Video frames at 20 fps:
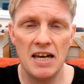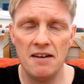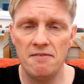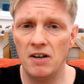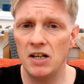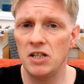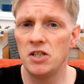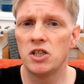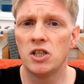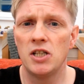
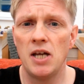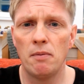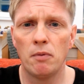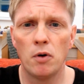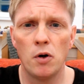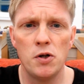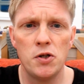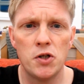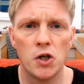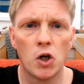Eventually I'm
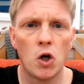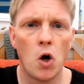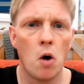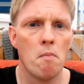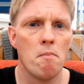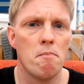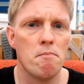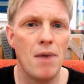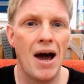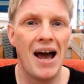going to
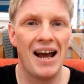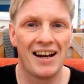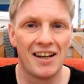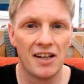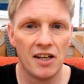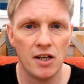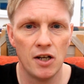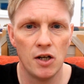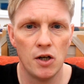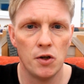come
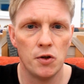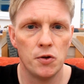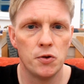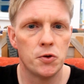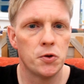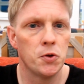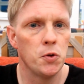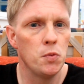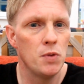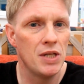back
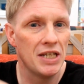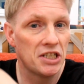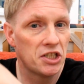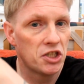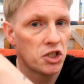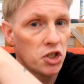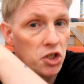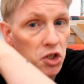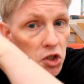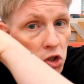to this
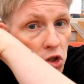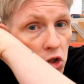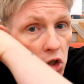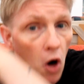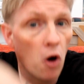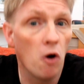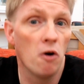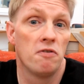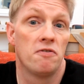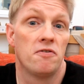
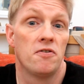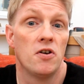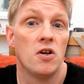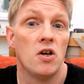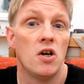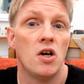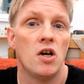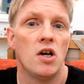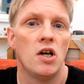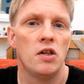stuff
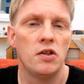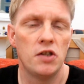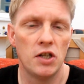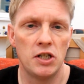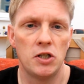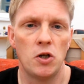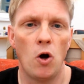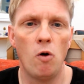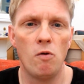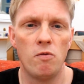
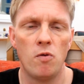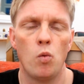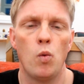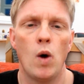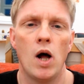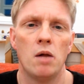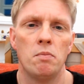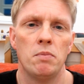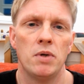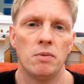that is
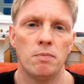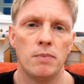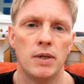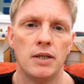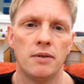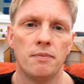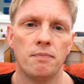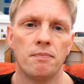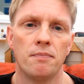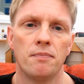overwhelming me